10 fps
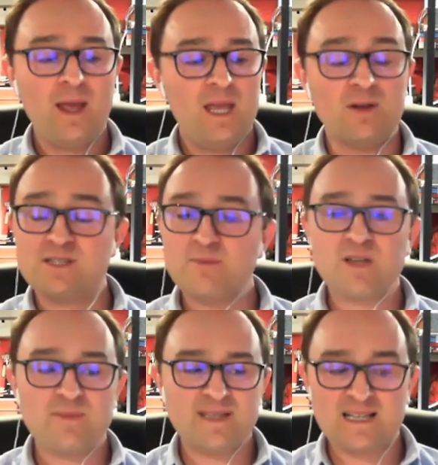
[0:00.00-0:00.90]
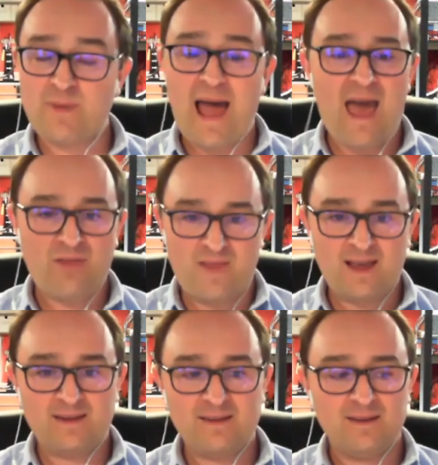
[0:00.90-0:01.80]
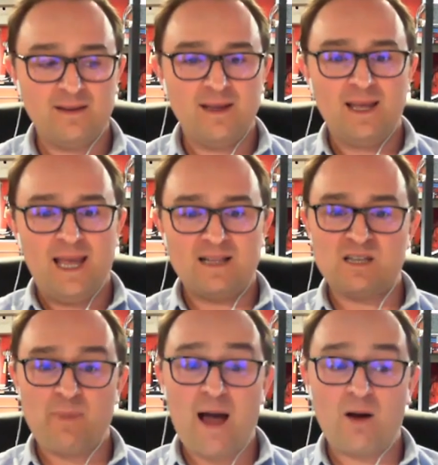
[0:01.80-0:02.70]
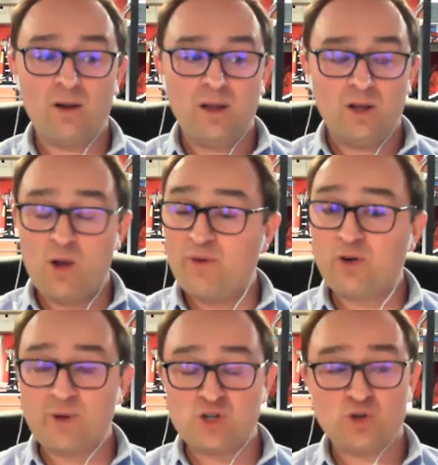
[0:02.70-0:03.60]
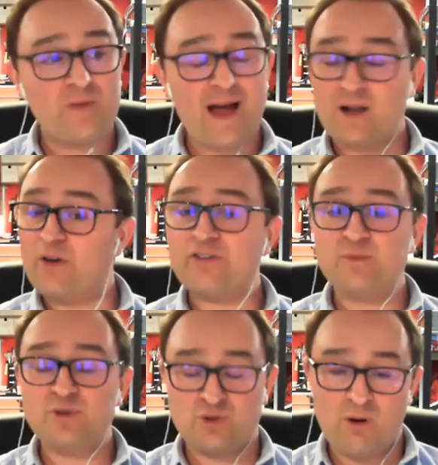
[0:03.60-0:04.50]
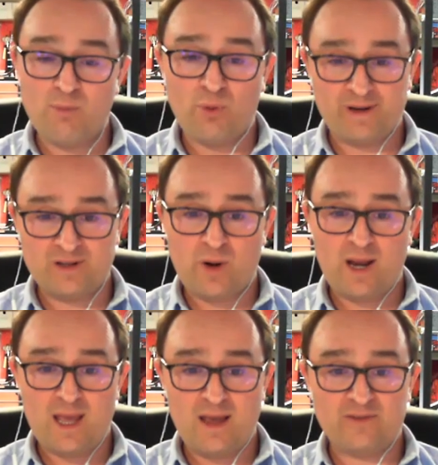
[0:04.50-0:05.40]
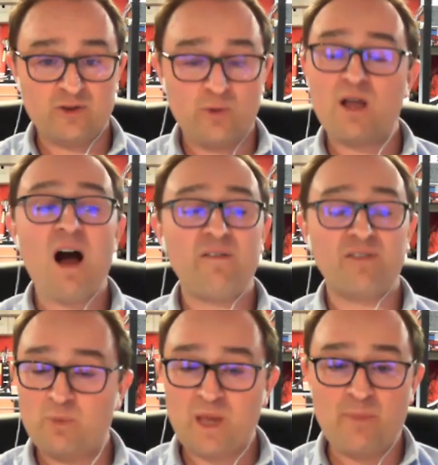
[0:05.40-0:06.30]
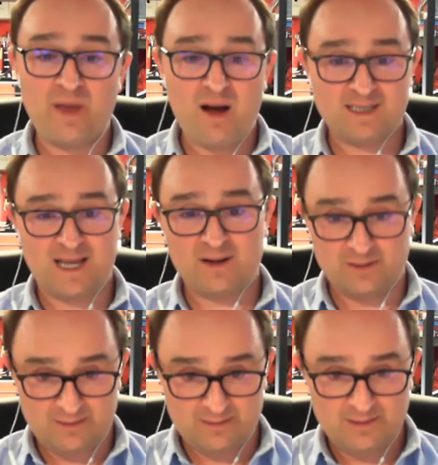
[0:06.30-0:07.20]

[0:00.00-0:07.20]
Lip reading: You know, sometimes that's about ethics. It's about, you know, we've got to ensure that our customers are on board in 20 years, so we can't have another PPI scandal.